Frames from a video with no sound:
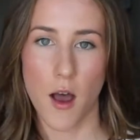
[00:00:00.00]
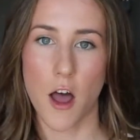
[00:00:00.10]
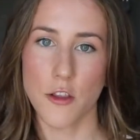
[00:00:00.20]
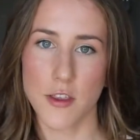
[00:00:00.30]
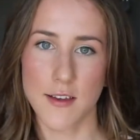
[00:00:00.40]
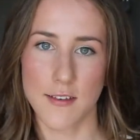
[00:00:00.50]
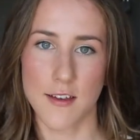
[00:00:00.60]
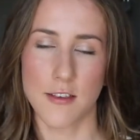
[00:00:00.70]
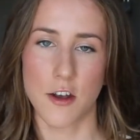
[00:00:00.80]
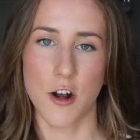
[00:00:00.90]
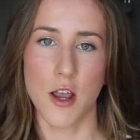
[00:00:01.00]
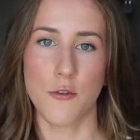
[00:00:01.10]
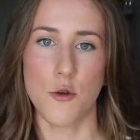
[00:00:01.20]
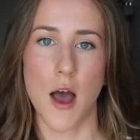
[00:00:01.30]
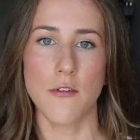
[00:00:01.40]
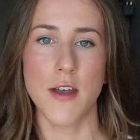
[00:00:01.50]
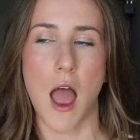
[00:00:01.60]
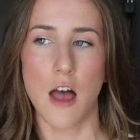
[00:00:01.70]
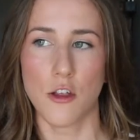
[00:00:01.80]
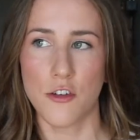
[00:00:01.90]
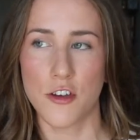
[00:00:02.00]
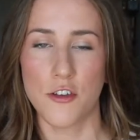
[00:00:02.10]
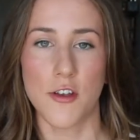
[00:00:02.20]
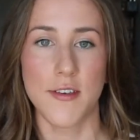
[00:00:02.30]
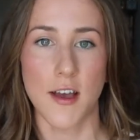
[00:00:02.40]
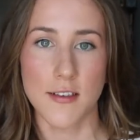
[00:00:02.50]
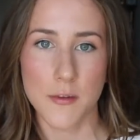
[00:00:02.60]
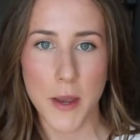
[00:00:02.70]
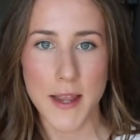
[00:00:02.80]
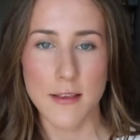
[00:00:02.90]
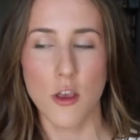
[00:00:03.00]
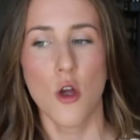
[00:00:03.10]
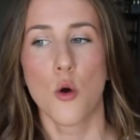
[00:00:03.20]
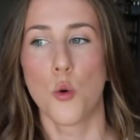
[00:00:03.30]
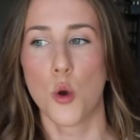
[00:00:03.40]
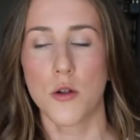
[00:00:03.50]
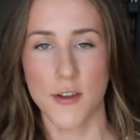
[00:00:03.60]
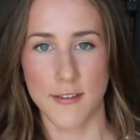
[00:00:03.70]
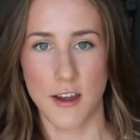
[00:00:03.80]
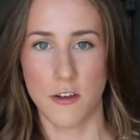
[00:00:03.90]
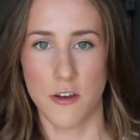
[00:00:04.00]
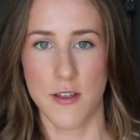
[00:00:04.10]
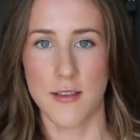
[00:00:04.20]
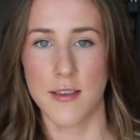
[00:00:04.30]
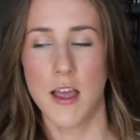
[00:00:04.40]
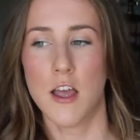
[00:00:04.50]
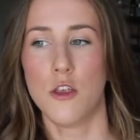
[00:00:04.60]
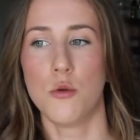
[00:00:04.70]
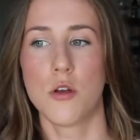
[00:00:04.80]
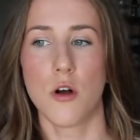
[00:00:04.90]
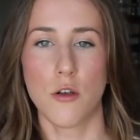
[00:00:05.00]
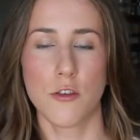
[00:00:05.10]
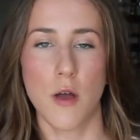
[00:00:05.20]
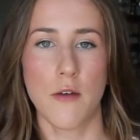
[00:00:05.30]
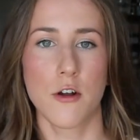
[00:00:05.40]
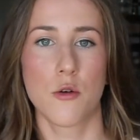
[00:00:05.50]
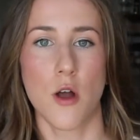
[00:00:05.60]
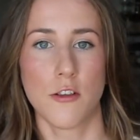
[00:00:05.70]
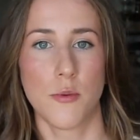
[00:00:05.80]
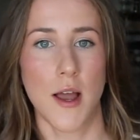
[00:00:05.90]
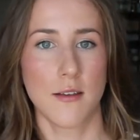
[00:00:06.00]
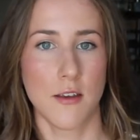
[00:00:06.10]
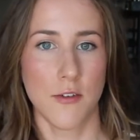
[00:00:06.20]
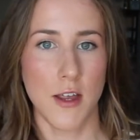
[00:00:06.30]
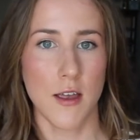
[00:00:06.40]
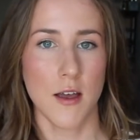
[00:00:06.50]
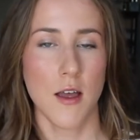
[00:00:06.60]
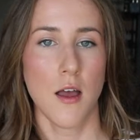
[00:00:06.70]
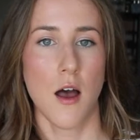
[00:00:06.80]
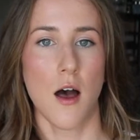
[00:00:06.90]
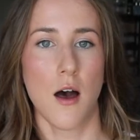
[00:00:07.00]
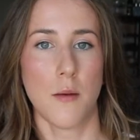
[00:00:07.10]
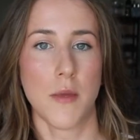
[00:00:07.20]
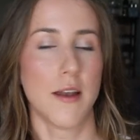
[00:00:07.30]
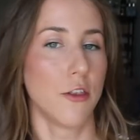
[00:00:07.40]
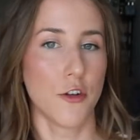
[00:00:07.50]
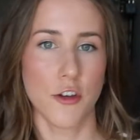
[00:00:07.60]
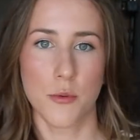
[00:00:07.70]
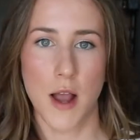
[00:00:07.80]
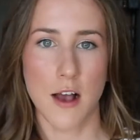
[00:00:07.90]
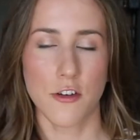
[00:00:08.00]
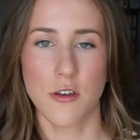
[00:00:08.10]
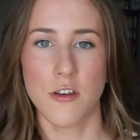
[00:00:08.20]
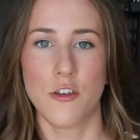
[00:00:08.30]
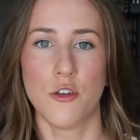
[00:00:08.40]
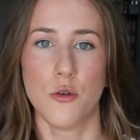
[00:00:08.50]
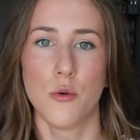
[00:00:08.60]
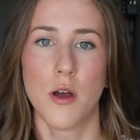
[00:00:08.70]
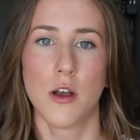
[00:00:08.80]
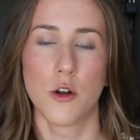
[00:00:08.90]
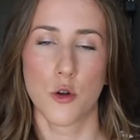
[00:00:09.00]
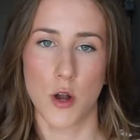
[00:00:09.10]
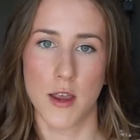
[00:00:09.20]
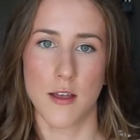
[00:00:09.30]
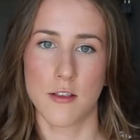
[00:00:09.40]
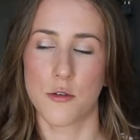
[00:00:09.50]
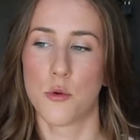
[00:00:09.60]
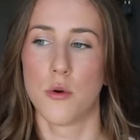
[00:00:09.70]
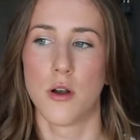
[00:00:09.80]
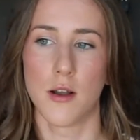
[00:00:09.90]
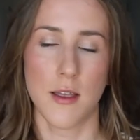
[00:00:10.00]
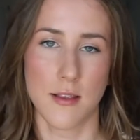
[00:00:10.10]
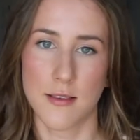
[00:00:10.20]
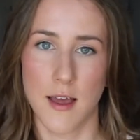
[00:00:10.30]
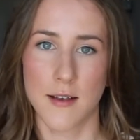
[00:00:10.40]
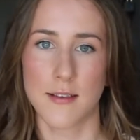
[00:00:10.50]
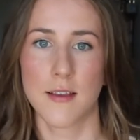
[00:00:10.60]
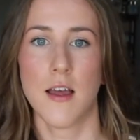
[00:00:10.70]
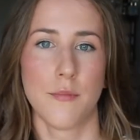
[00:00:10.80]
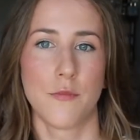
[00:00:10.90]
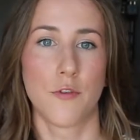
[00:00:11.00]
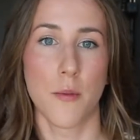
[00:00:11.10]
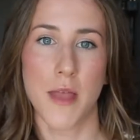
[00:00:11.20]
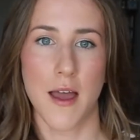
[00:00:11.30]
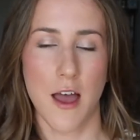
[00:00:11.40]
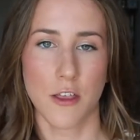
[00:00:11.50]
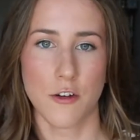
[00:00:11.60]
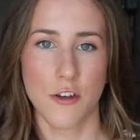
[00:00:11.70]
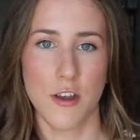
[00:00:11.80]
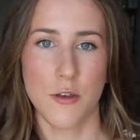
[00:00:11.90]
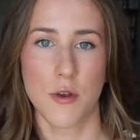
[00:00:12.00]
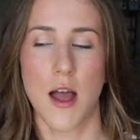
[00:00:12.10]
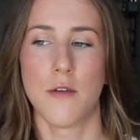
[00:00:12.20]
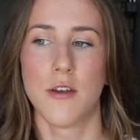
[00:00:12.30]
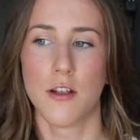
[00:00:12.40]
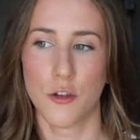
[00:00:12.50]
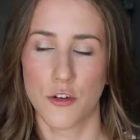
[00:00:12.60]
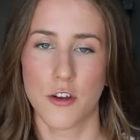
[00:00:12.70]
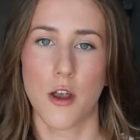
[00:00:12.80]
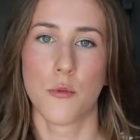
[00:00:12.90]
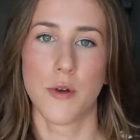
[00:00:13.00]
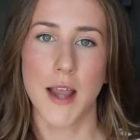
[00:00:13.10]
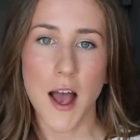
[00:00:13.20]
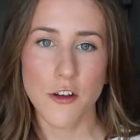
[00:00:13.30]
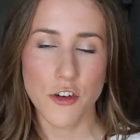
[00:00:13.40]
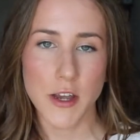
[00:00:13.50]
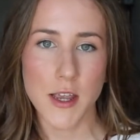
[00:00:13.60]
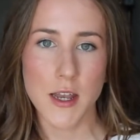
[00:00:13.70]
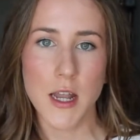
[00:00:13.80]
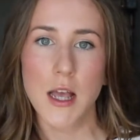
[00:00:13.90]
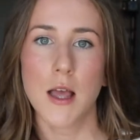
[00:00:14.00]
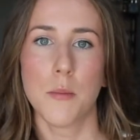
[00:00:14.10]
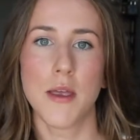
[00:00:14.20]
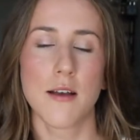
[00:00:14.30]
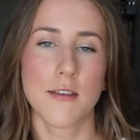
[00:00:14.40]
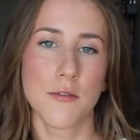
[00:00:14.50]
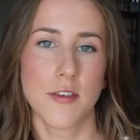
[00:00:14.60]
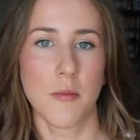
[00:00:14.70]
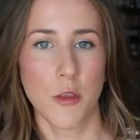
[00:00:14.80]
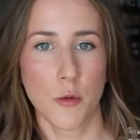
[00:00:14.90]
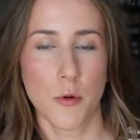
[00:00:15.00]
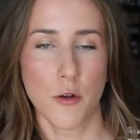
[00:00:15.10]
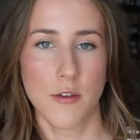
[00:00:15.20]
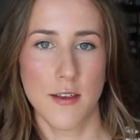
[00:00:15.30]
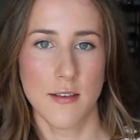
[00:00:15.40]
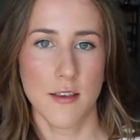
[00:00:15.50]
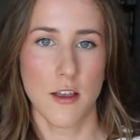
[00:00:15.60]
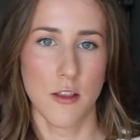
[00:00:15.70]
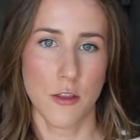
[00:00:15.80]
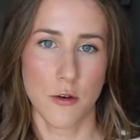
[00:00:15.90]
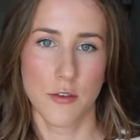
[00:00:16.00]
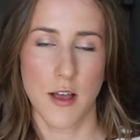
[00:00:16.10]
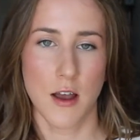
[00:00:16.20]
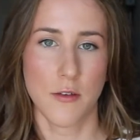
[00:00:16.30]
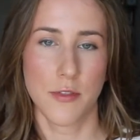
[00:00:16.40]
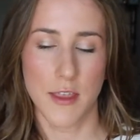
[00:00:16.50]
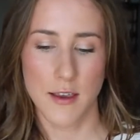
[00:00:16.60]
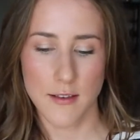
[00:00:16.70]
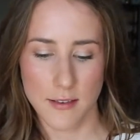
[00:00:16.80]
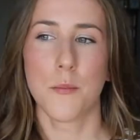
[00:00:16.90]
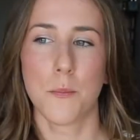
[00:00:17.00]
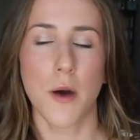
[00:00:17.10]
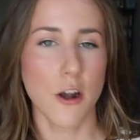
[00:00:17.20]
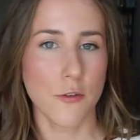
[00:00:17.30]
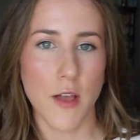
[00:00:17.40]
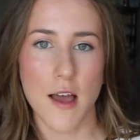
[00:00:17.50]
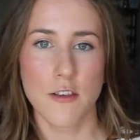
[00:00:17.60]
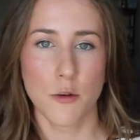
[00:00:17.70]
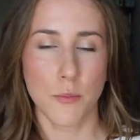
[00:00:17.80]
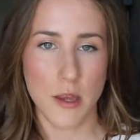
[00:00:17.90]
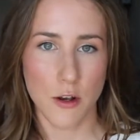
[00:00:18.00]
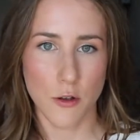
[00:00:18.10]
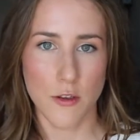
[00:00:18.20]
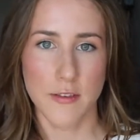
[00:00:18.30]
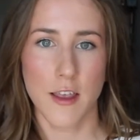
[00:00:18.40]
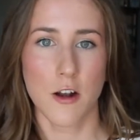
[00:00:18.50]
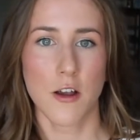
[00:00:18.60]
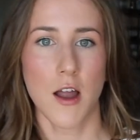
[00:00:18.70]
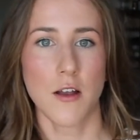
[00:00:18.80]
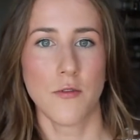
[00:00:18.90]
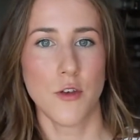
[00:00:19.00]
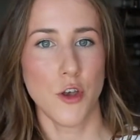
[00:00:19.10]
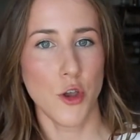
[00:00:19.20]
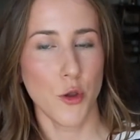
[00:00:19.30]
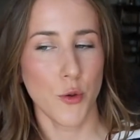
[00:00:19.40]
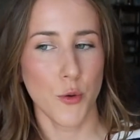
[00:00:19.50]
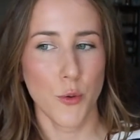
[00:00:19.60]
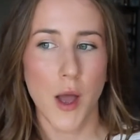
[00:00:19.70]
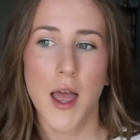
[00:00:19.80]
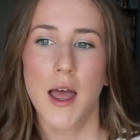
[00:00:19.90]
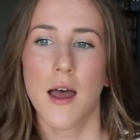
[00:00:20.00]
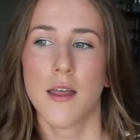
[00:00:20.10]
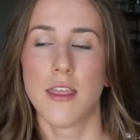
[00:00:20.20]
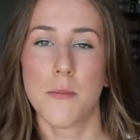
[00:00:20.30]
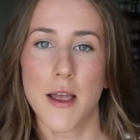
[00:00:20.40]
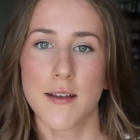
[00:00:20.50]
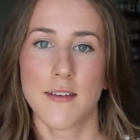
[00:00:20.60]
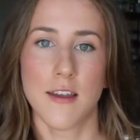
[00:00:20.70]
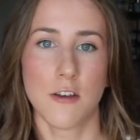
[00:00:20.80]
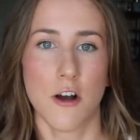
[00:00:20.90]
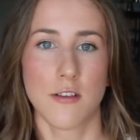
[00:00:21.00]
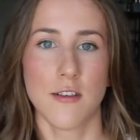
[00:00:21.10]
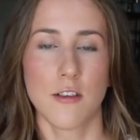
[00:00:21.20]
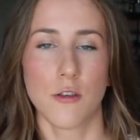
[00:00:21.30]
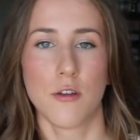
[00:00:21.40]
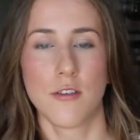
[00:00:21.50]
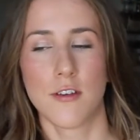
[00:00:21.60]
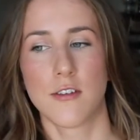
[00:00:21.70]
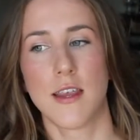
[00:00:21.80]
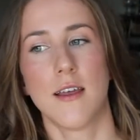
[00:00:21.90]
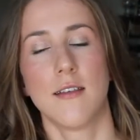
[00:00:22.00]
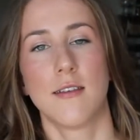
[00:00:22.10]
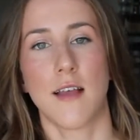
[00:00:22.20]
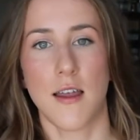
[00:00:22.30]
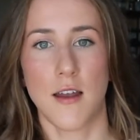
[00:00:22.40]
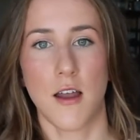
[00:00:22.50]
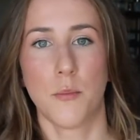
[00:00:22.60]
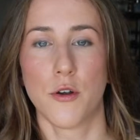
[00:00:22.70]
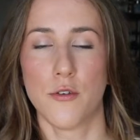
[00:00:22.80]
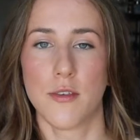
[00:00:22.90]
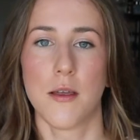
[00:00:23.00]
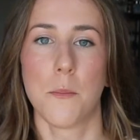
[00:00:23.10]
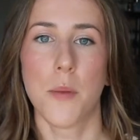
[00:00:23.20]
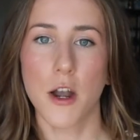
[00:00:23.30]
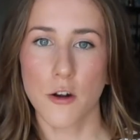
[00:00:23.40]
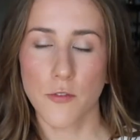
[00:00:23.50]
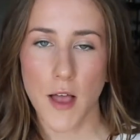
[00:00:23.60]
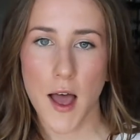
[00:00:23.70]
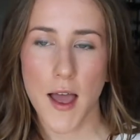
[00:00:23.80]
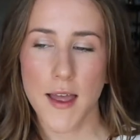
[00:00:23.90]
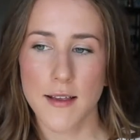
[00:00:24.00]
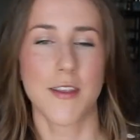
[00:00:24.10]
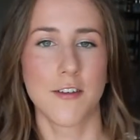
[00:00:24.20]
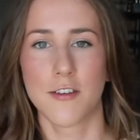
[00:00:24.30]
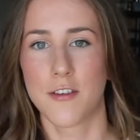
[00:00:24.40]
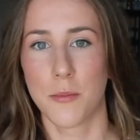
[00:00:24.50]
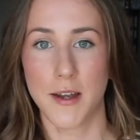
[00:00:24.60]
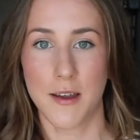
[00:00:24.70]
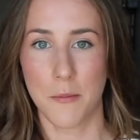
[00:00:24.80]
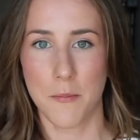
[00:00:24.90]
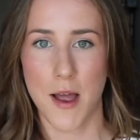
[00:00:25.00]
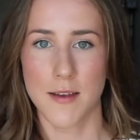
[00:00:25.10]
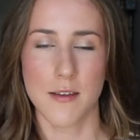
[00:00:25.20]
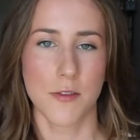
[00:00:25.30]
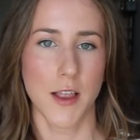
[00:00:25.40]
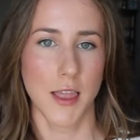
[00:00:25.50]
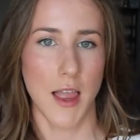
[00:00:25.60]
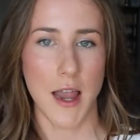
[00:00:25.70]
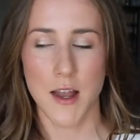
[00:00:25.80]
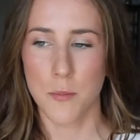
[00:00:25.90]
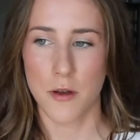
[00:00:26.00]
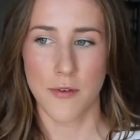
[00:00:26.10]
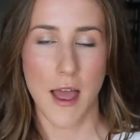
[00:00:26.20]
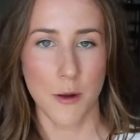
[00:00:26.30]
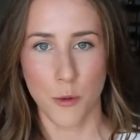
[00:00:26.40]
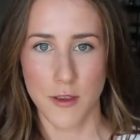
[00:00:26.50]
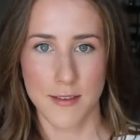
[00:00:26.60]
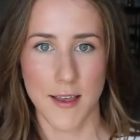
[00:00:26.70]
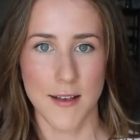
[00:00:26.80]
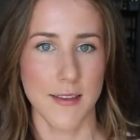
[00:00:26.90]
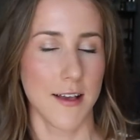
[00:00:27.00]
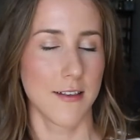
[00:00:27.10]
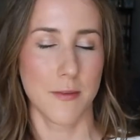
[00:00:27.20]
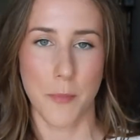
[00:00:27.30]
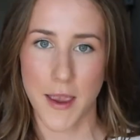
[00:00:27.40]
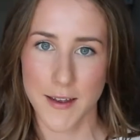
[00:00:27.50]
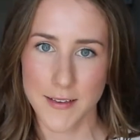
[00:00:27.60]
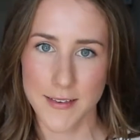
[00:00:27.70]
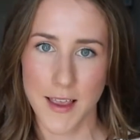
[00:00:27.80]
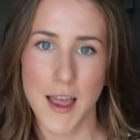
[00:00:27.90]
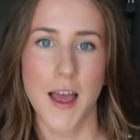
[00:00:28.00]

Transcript: Other things to consider, if you have an allergy to dust mites or crustaceans, you could also have a cross-reactivity, um, an allergic reaction to crickets or insects from that allergy. You could have an allergic reaction because of similar proteins in those kind of things. Butterflies or beetles that are kind of new they might contain toxins, so there's such thing as cyanide producing butterflies. That's just something to keep in mind if the lineup of edible insects expands.